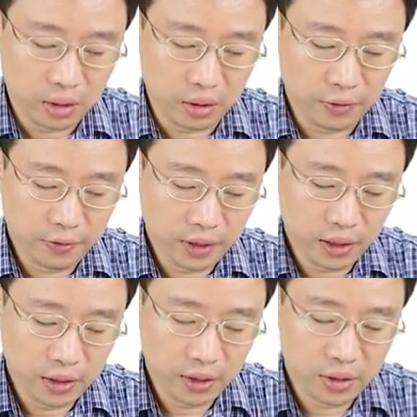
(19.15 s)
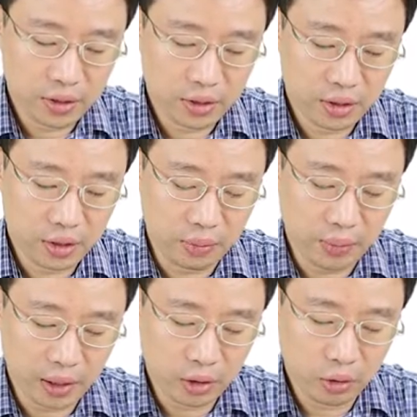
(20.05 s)
the furthest that
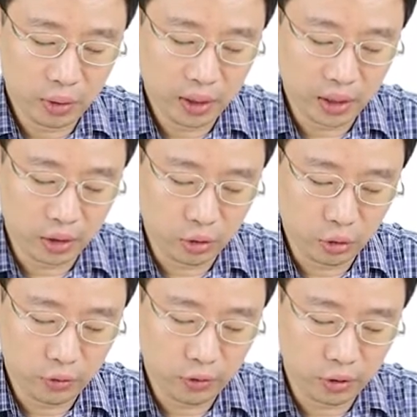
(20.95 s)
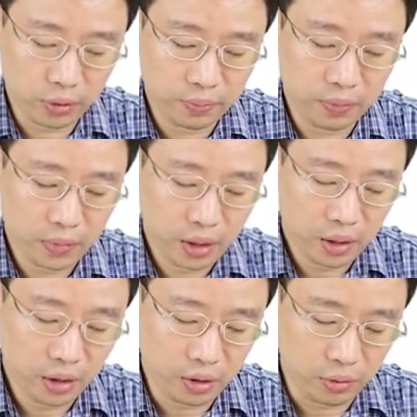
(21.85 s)
particle one can go from
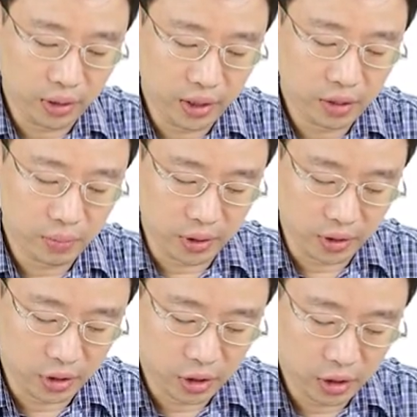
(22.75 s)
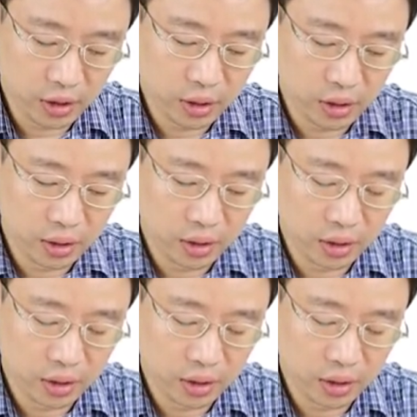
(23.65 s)
the rest position